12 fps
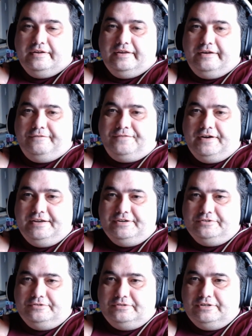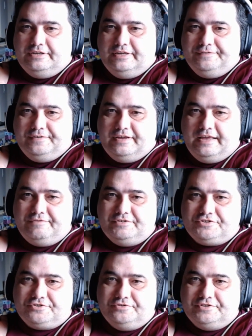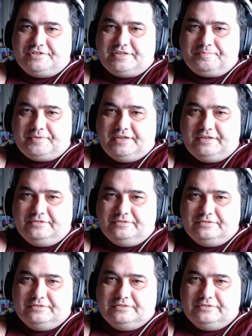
if I haven't screwed this up now,